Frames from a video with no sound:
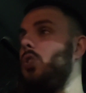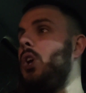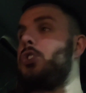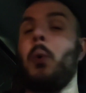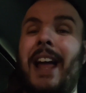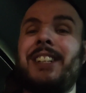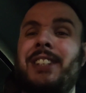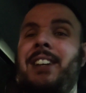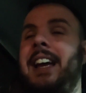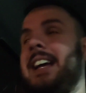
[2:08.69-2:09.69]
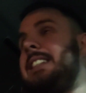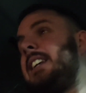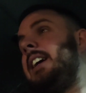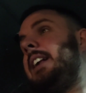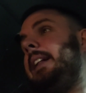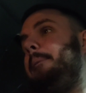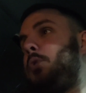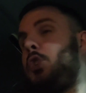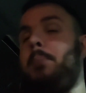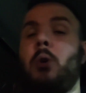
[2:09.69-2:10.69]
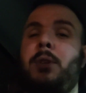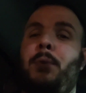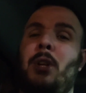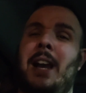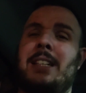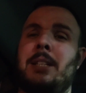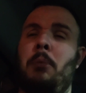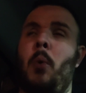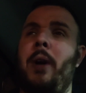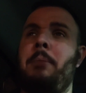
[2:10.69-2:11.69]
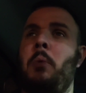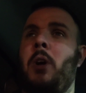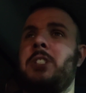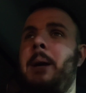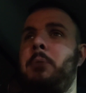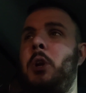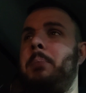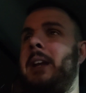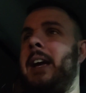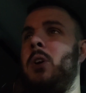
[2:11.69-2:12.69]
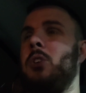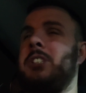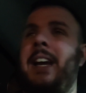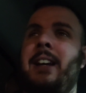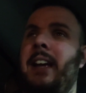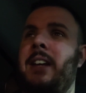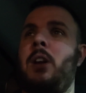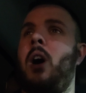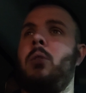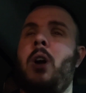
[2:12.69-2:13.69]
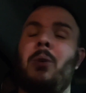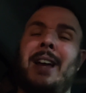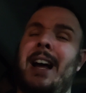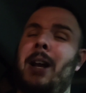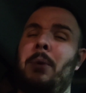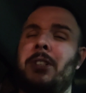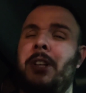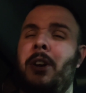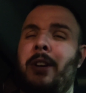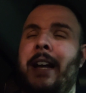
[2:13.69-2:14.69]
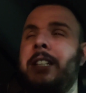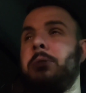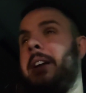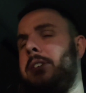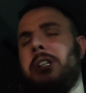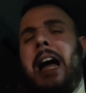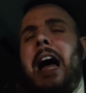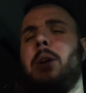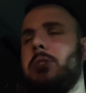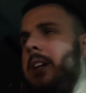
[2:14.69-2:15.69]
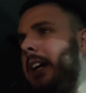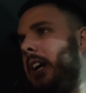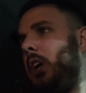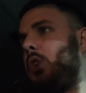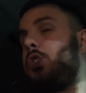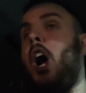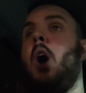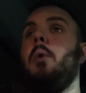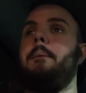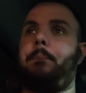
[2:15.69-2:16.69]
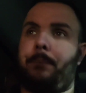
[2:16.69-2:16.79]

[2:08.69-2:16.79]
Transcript: So lesson learned. Just spoke to a few of the lads in my WhatsApp group, and they're all saying like, no, get out of Whiston on nights, like, sounds. So